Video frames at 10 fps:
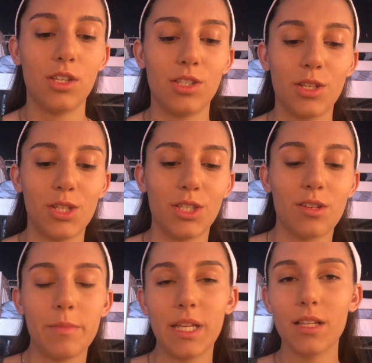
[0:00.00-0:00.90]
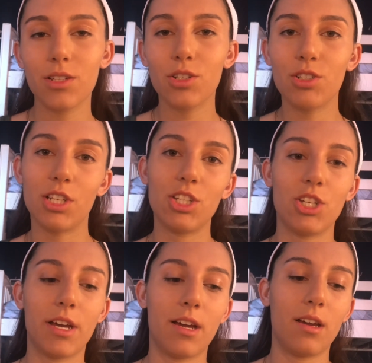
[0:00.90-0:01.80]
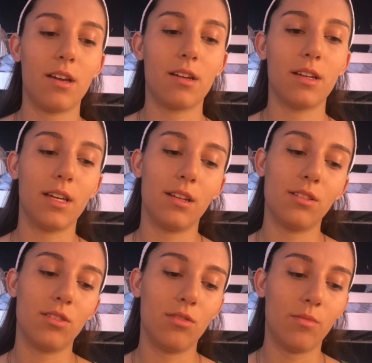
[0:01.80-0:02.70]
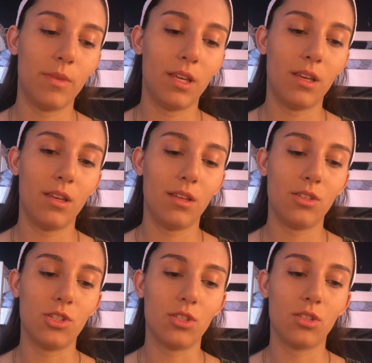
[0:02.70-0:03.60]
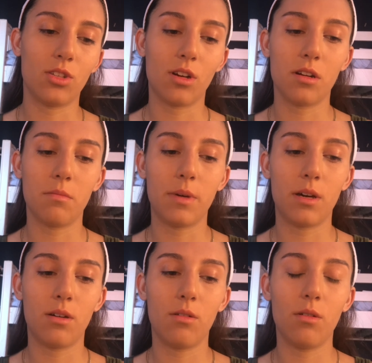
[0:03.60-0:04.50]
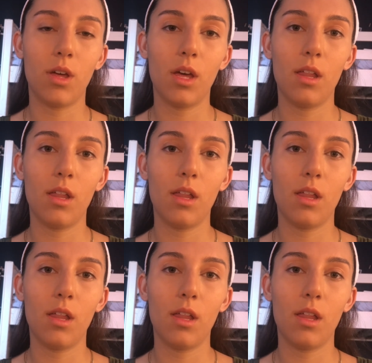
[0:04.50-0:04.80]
So it's gonna be like a little chit chat, getting to know me, just talking about